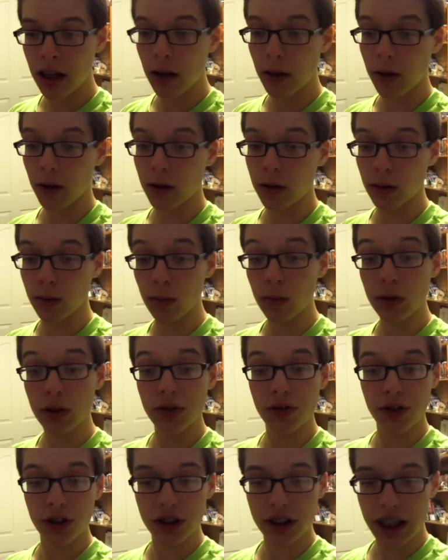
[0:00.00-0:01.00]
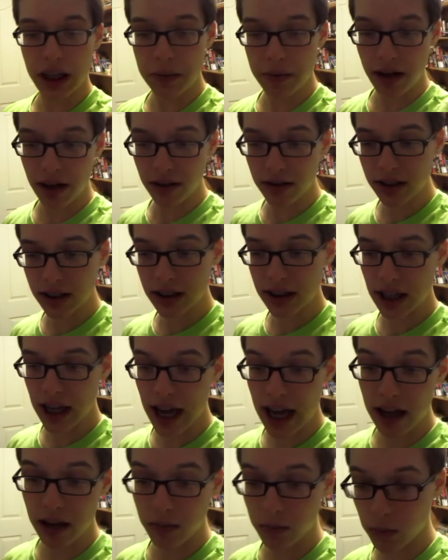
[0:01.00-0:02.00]
the Clone Wars first came out,
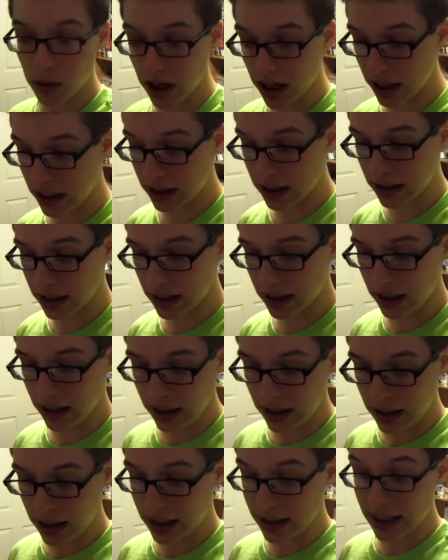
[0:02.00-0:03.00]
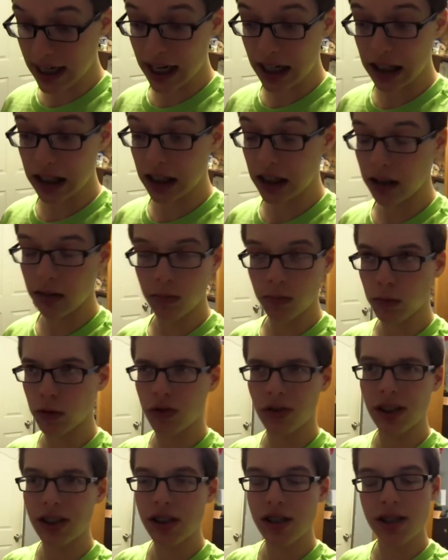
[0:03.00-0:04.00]
and when
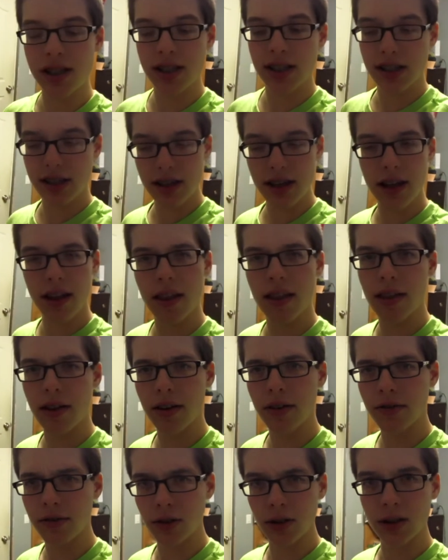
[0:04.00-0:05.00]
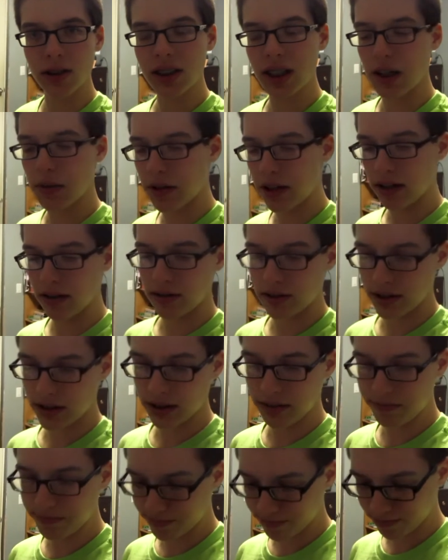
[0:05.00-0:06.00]
Revenge of the Sith first came out.
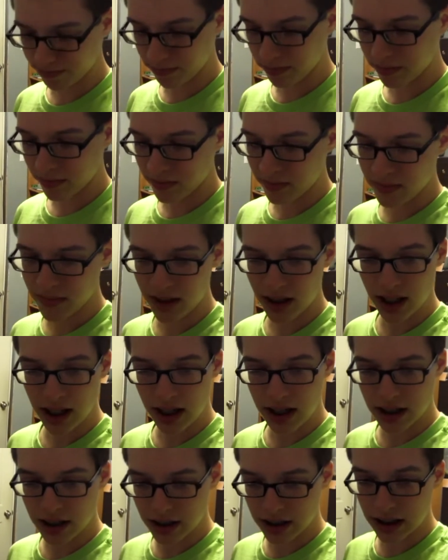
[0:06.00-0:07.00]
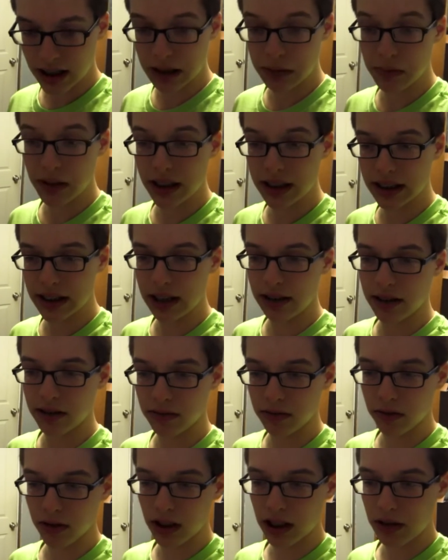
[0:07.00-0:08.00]
Yep, I saved
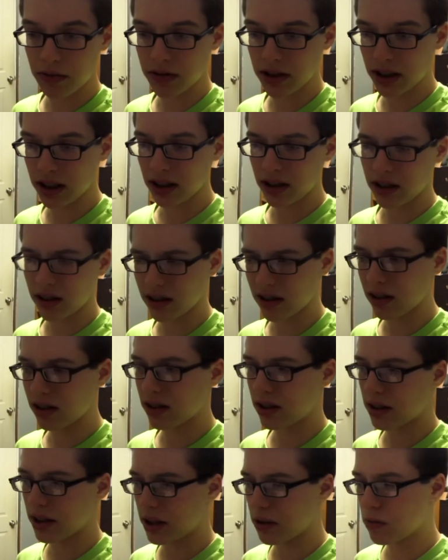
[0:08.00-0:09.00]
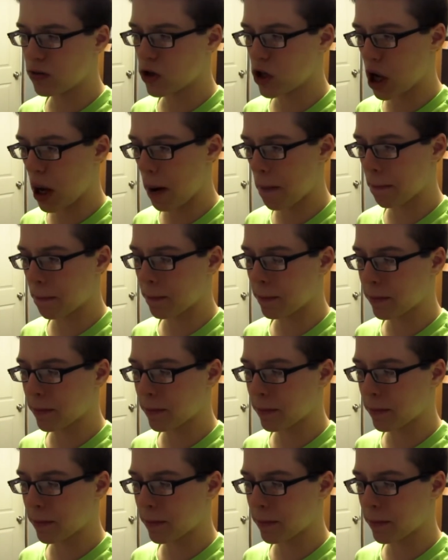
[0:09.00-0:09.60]
them for when I was younger. That was like